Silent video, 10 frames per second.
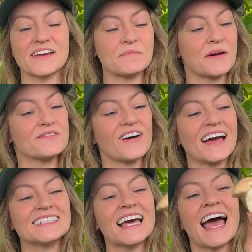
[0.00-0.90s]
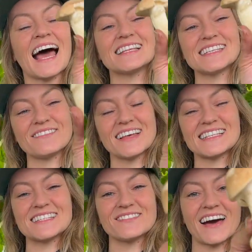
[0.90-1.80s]
can both find and safely
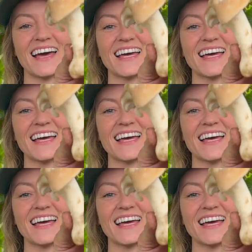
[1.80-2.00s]
identify